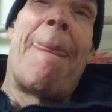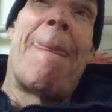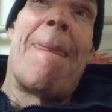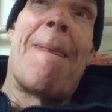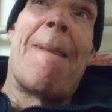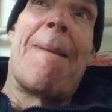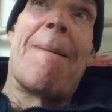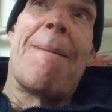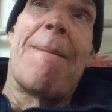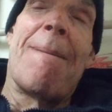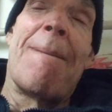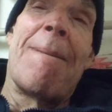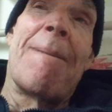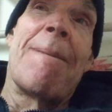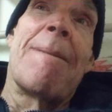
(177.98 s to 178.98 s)

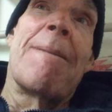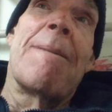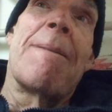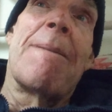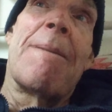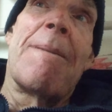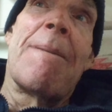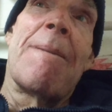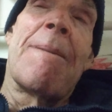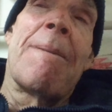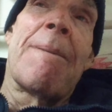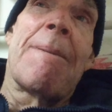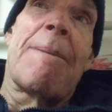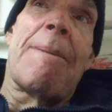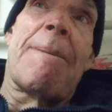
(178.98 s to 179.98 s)

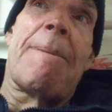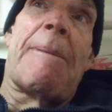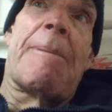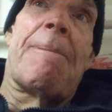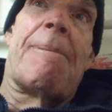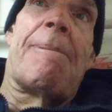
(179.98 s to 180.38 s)
(silence)